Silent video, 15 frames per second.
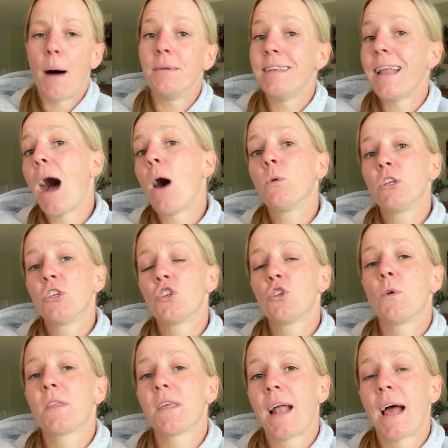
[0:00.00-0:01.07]
Now we
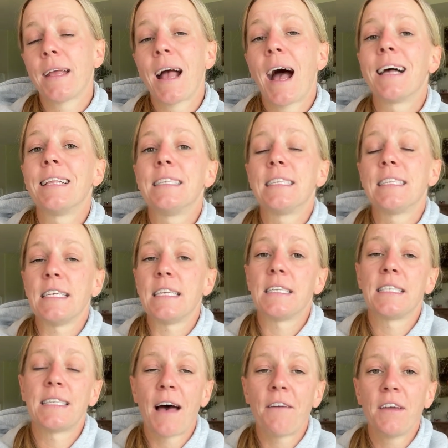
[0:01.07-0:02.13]
shoot with a Nikon
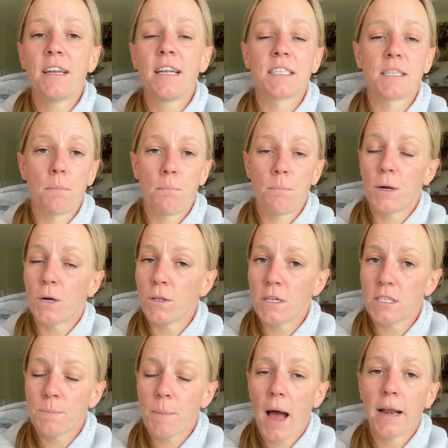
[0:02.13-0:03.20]
Z7. It's a
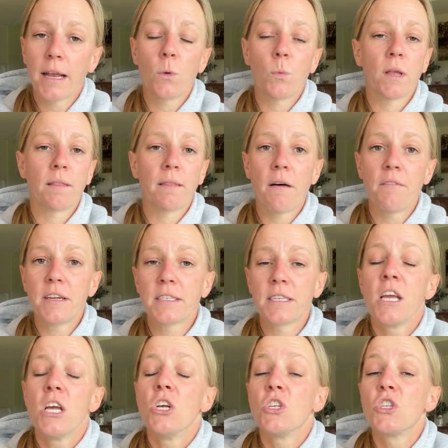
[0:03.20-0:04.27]
mirrorless body. We love it.
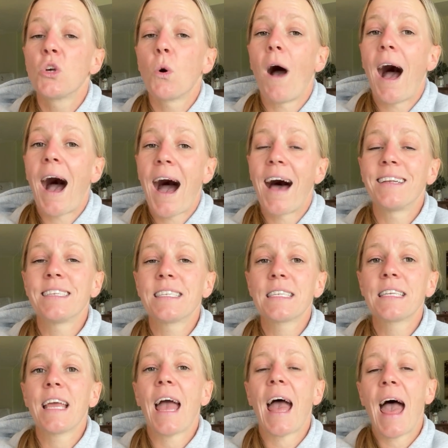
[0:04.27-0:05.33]
So
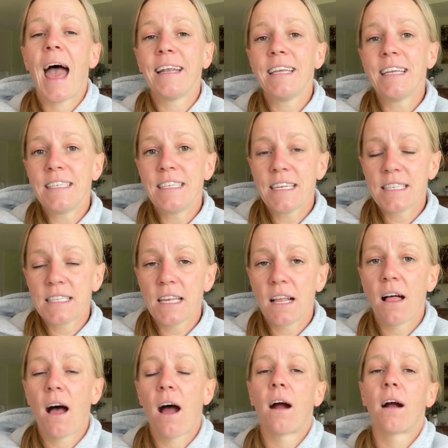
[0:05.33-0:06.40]
honestly, any
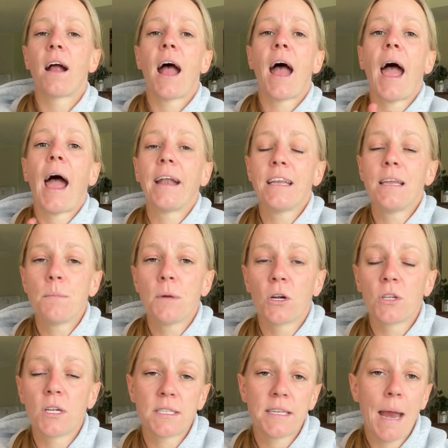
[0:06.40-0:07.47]
DSLR, any
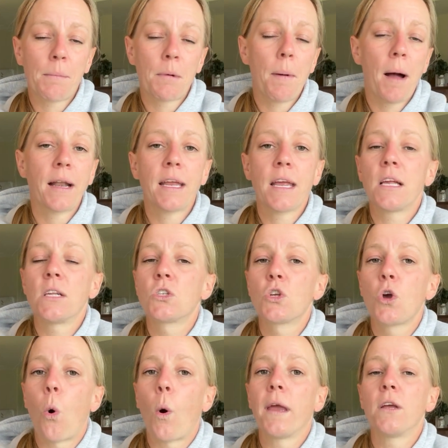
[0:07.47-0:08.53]
mirrorless camera body is
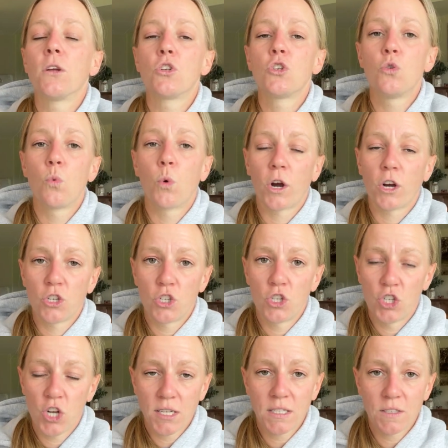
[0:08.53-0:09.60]
going to work
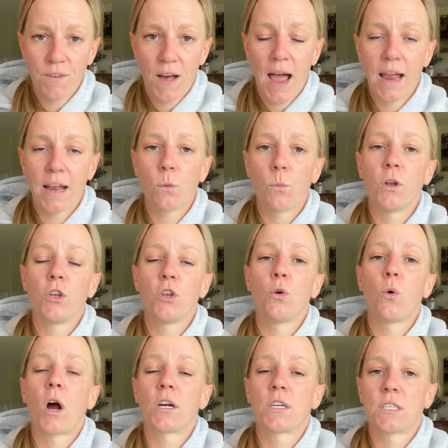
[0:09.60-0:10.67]
just fine when
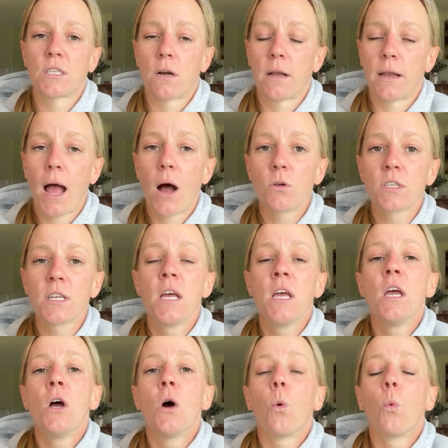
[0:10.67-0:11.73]
you are starting out.
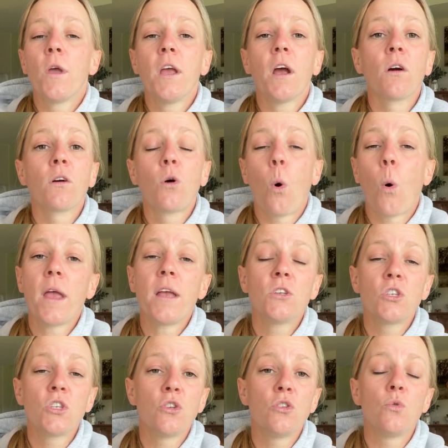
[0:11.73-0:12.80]
We are
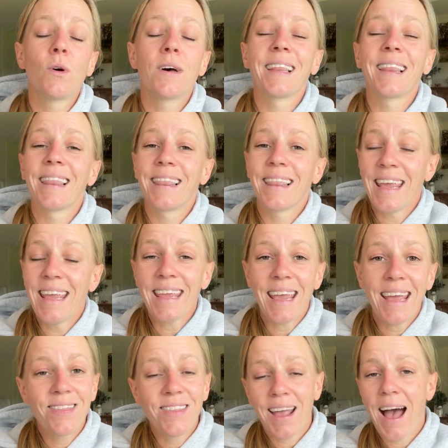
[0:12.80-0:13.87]
going to link
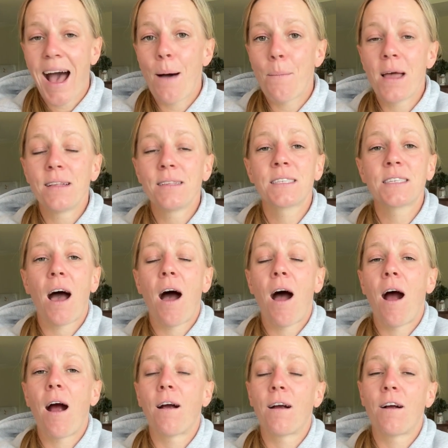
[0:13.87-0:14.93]
in the comments
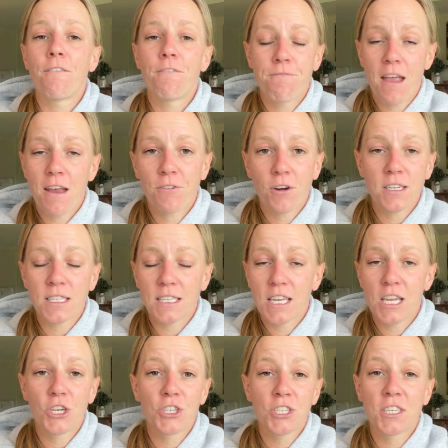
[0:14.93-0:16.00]
our favorite
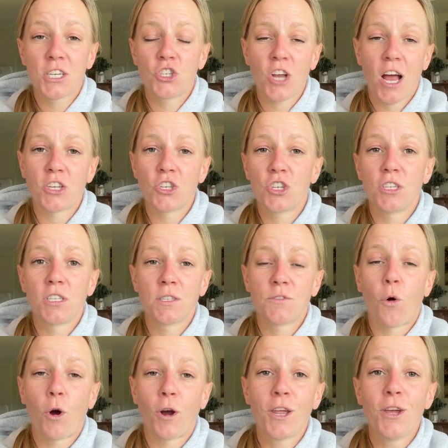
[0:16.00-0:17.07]
gear suggestions
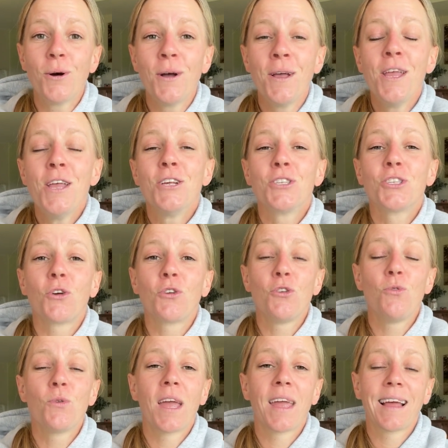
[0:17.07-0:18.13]
for you, so
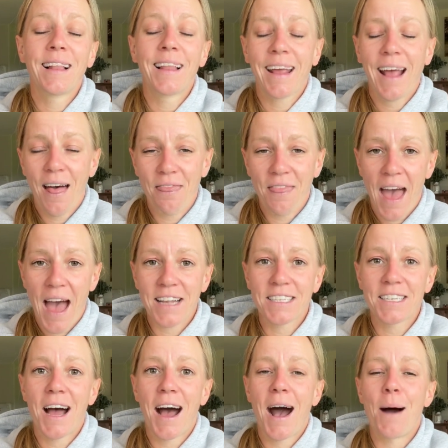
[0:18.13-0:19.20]
you can click on
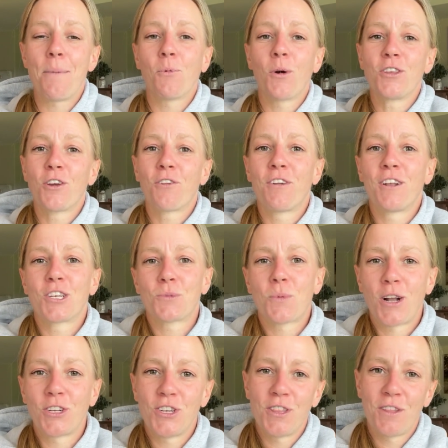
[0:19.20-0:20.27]
that when you're finished
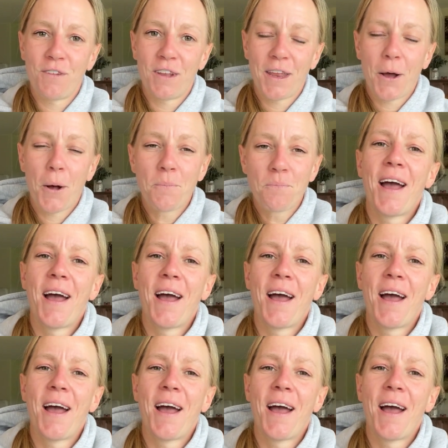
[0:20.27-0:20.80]
watching the video.